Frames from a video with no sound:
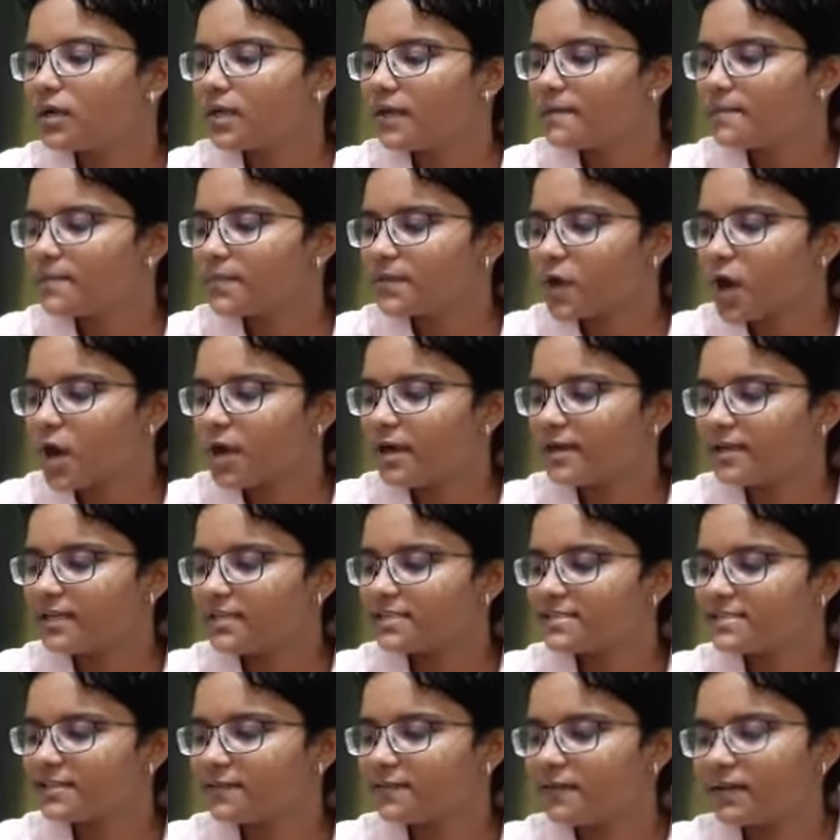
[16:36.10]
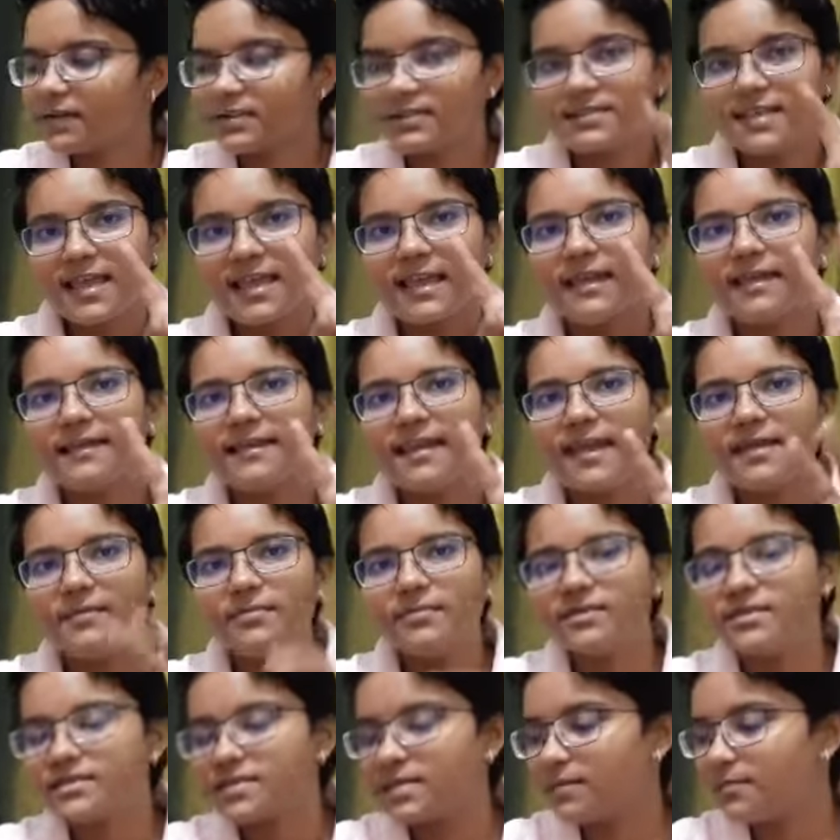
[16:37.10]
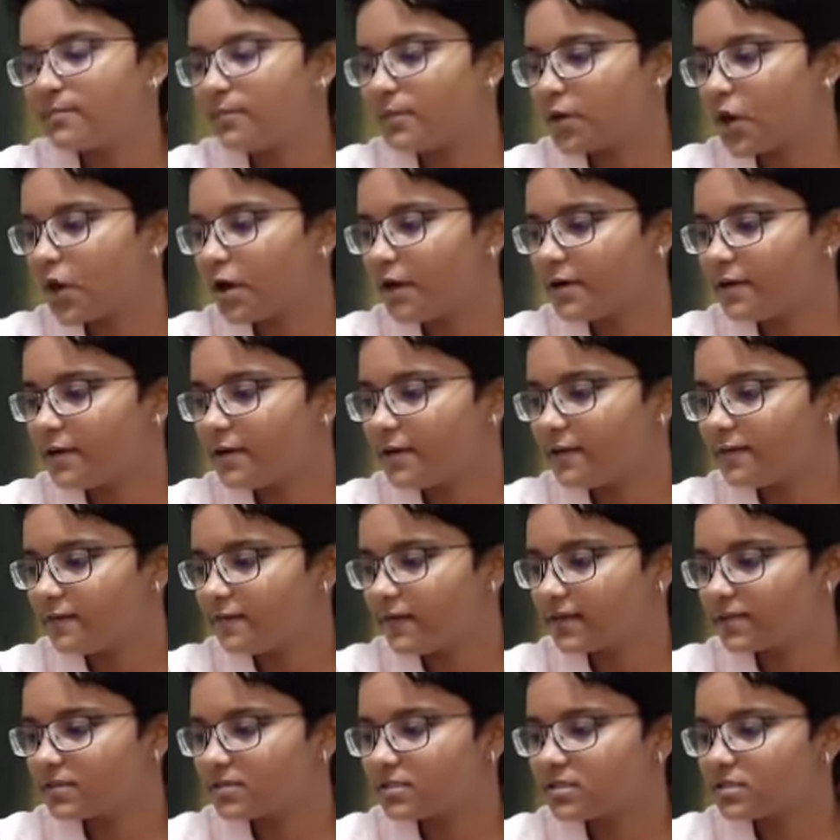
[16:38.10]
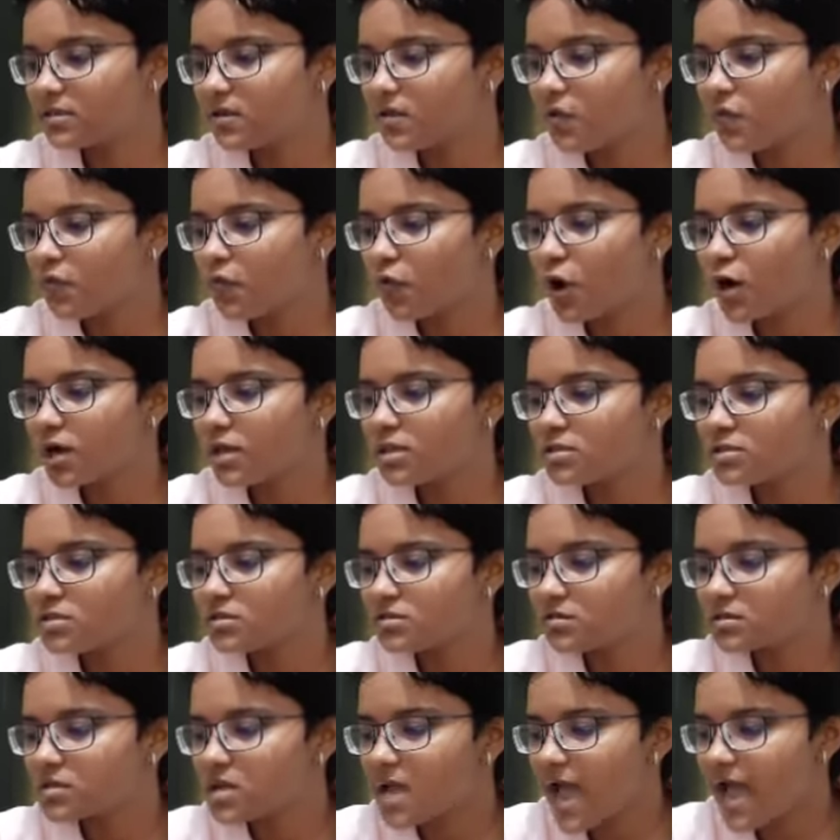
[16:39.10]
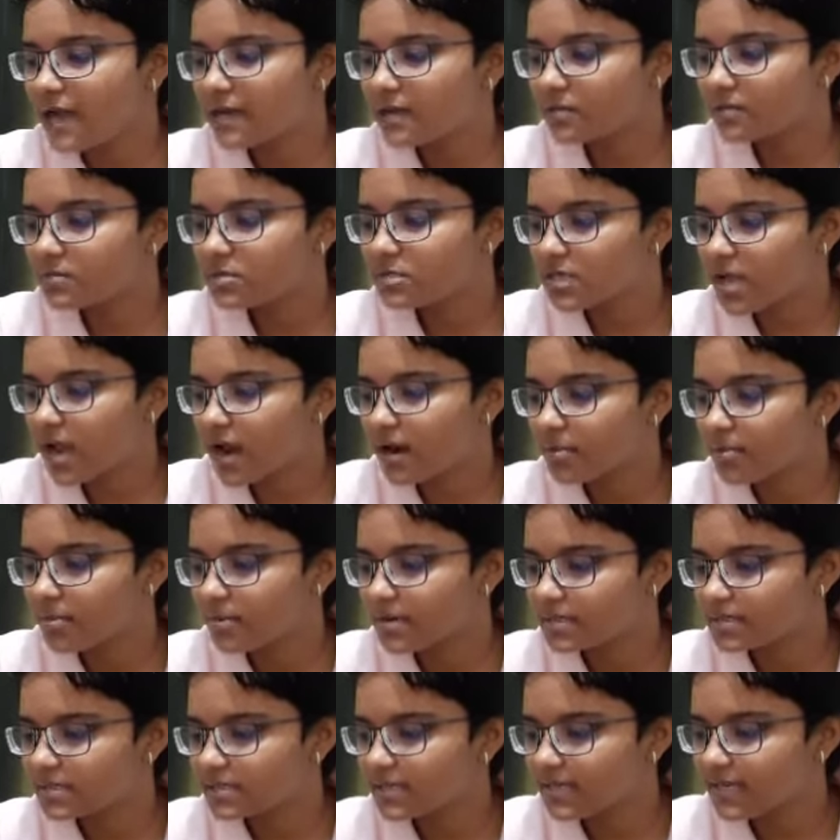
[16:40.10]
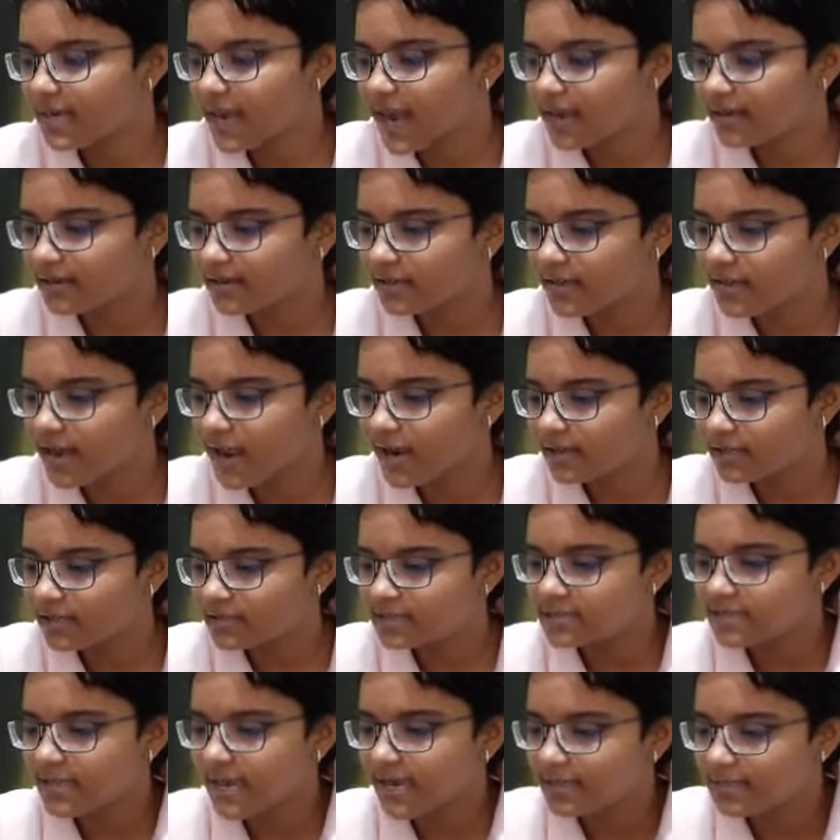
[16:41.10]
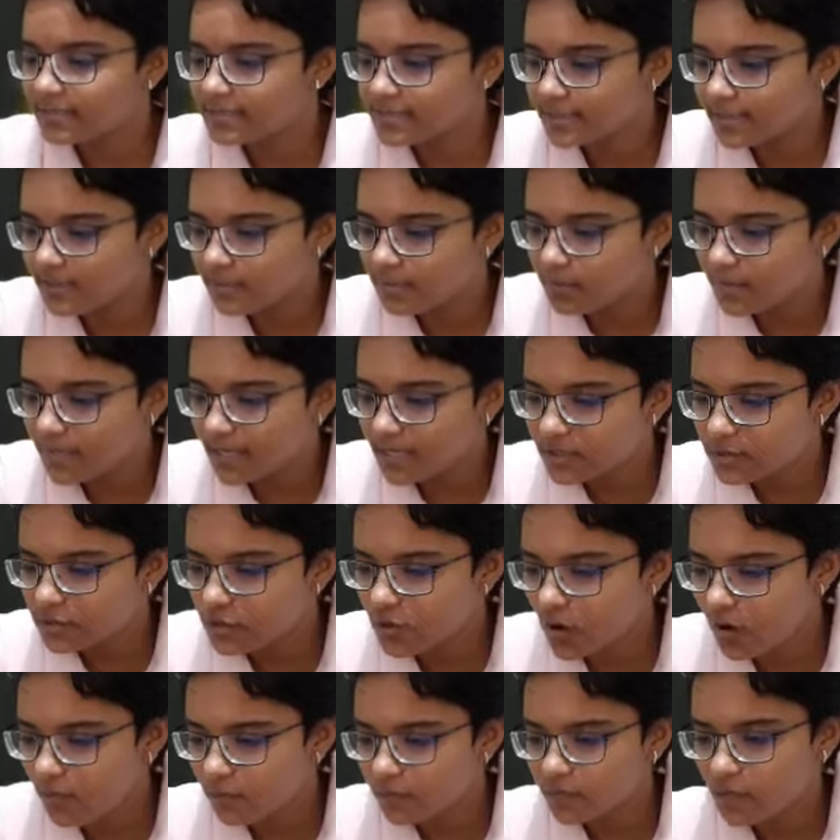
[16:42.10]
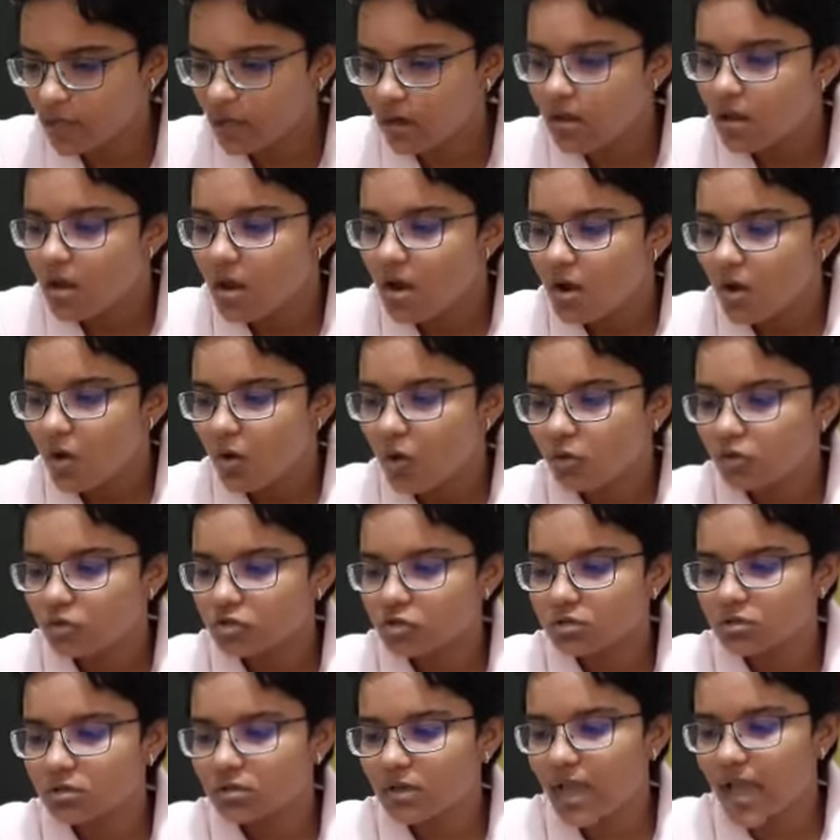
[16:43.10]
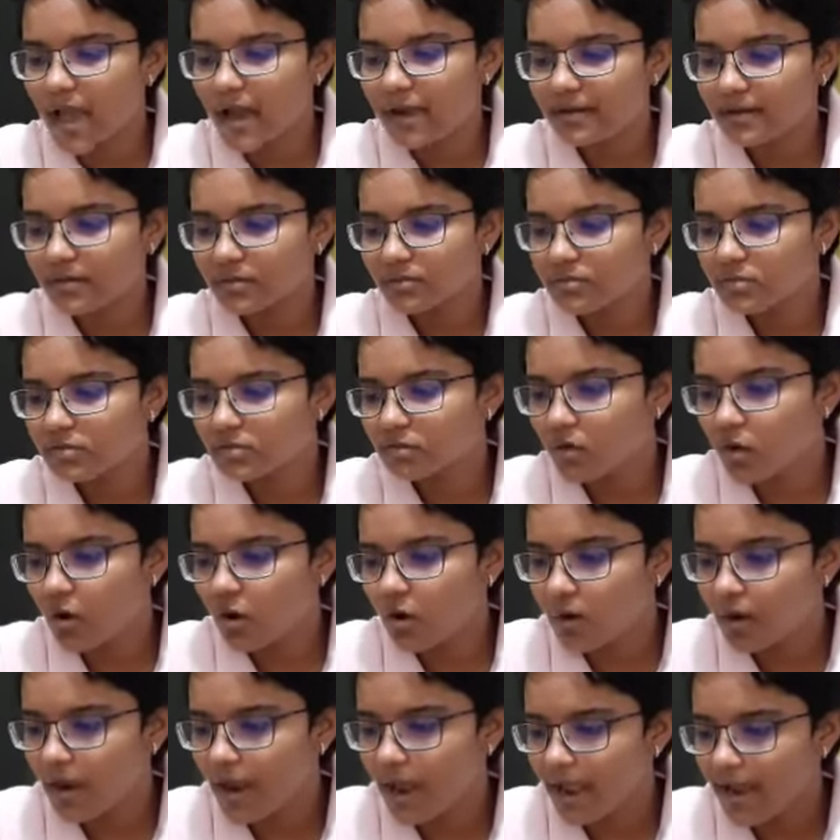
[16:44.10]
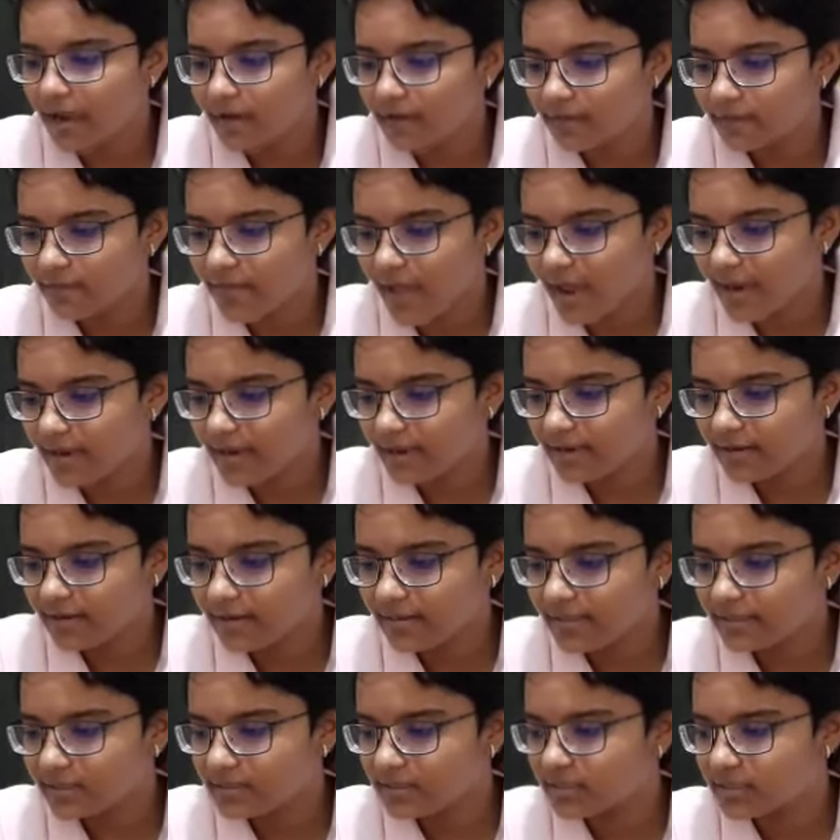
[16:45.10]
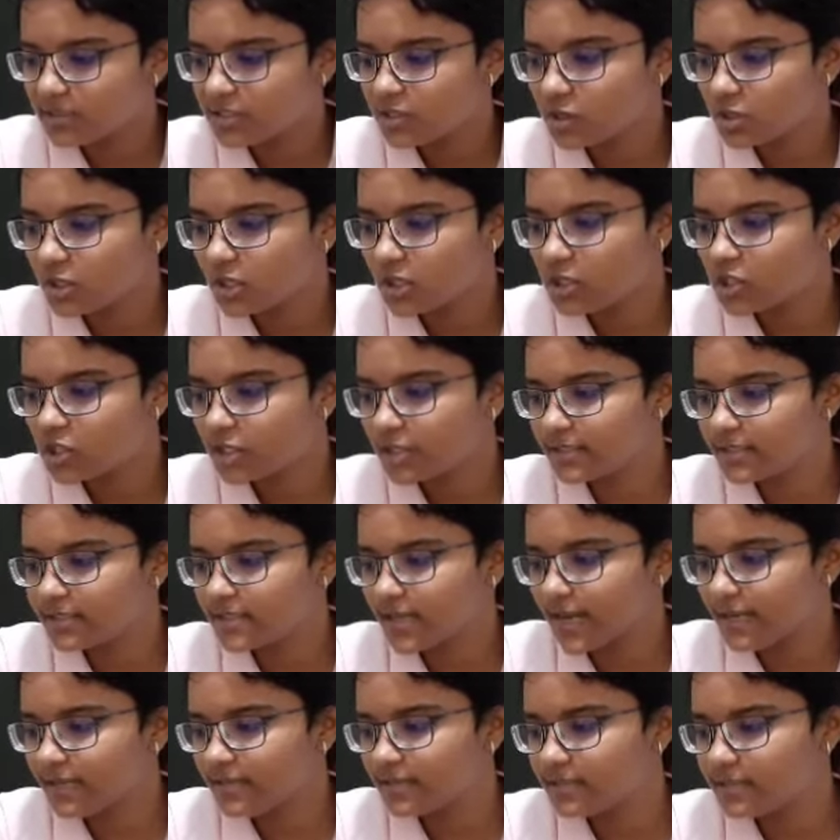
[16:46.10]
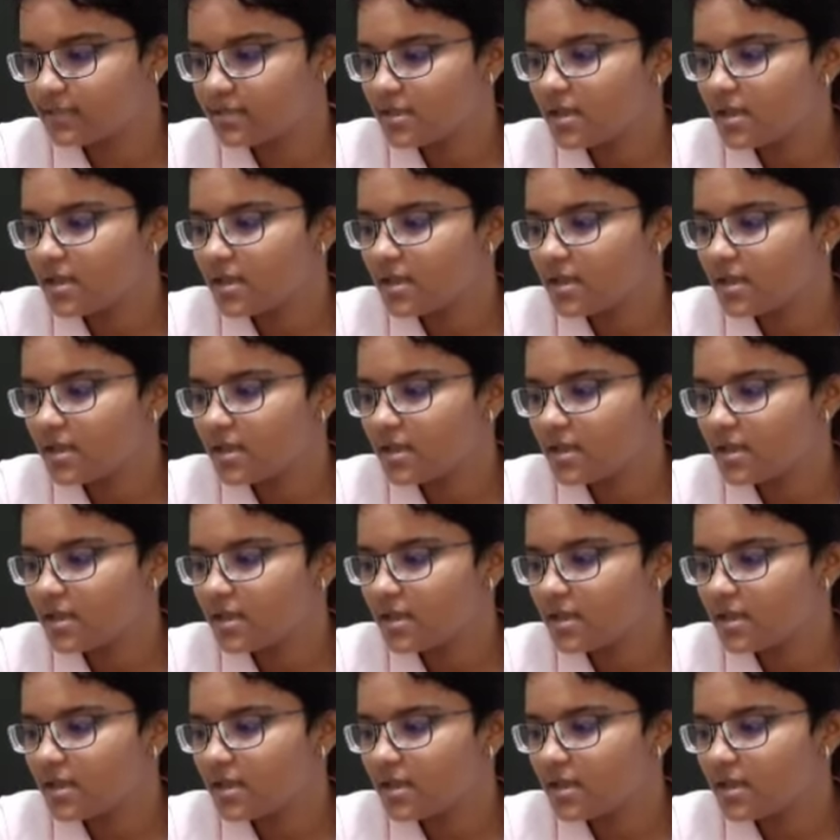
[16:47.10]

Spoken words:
Impurities defect. Second type is impurity defects. Foreign atoms are present at the lattice sites in place of the host atoms or at vacant interstitial sites.